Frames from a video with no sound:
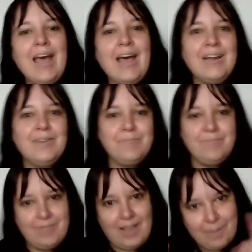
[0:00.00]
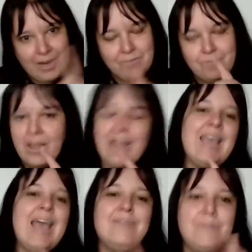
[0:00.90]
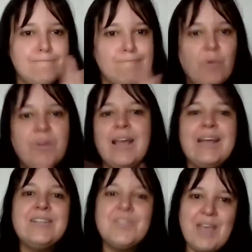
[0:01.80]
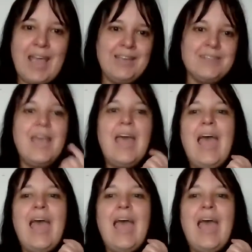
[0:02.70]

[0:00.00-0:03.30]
But again, more on that in a second.